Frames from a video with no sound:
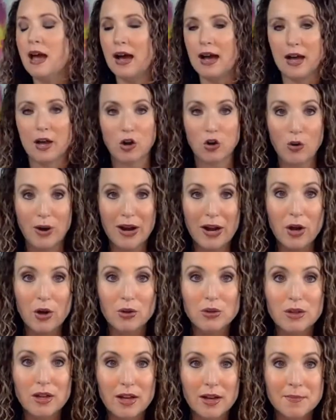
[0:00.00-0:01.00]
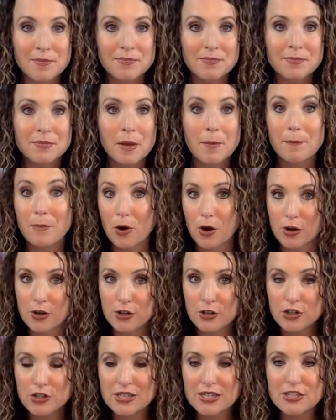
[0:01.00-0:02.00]
Crayola
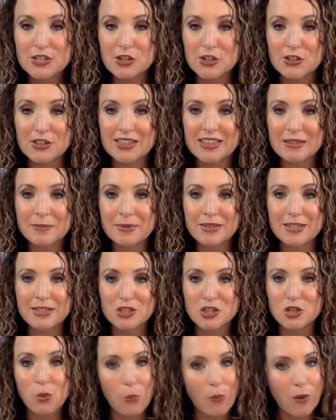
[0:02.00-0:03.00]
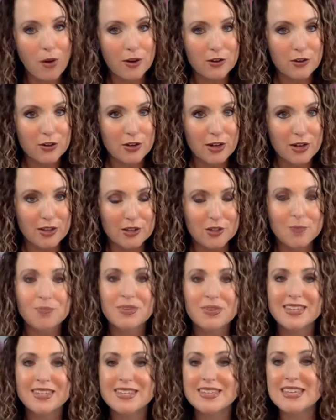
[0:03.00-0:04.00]
markers and turning them into watercolor.
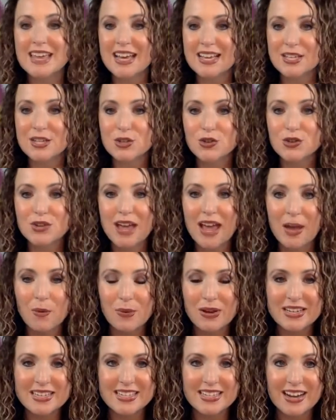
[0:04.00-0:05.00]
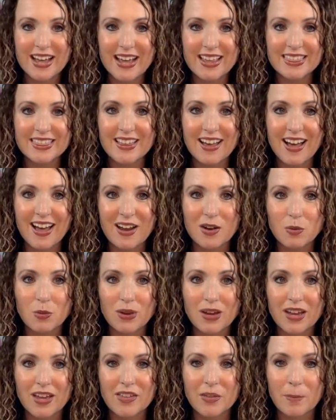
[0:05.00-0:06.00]
Yesterday, we did a lot
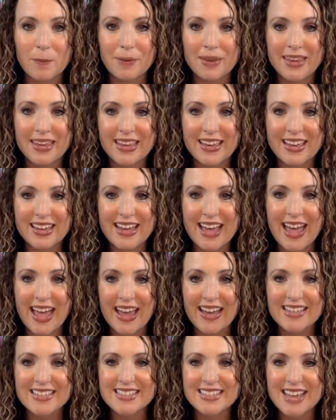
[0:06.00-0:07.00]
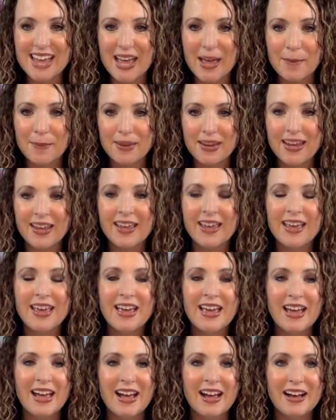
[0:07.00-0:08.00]
with pen. Hey, Debbie,
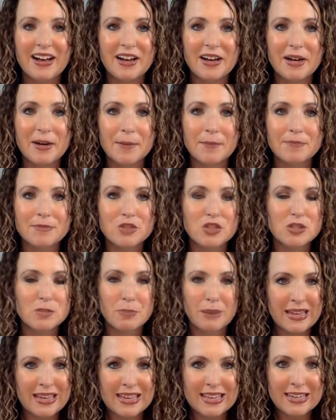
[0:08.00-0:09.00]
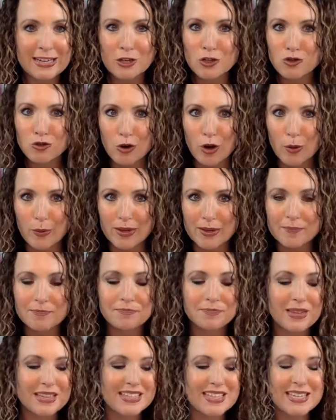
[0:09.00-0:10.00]
just pen and drawing.
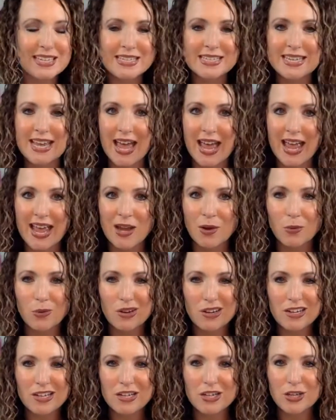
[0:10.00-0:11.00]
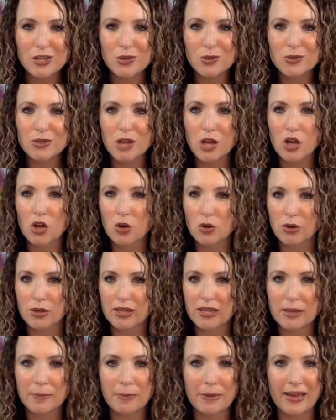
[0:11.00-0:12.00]
Today, we're going to use
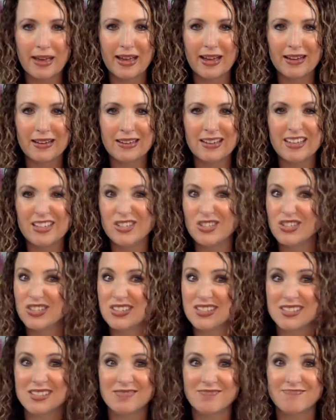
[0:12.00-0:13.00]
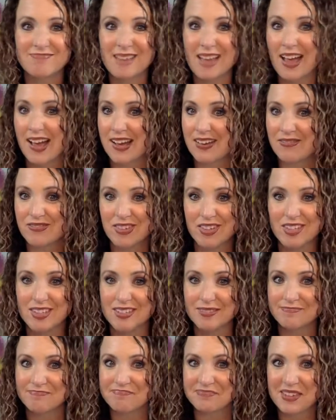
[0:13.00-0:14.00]
acrylic paint and just have
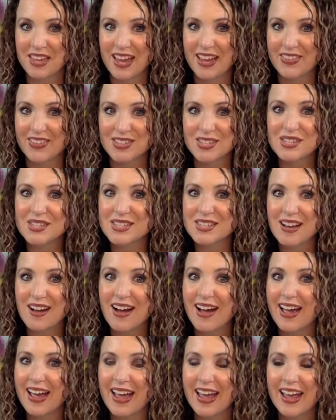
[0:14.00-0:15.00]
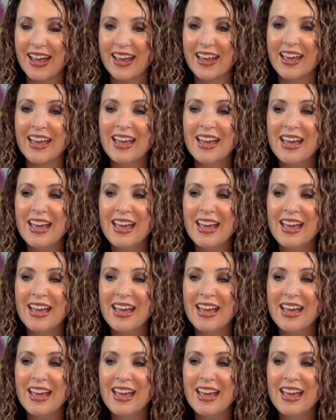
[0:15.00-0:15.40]
fun. Okay, this is not a